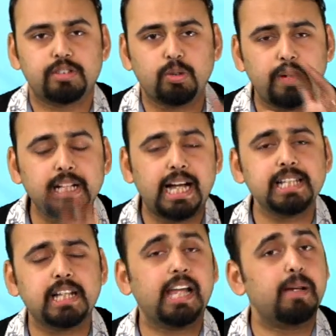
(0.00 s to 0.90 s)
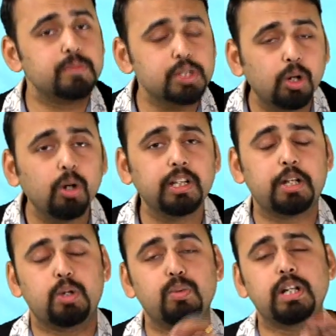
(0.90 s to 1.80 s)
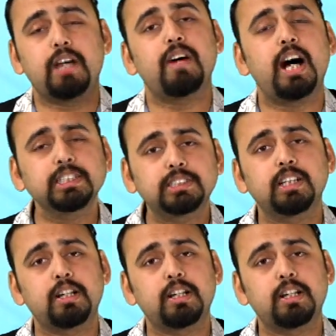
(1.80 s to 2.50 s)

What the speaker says: So well, guys, I am sure that you would have answered,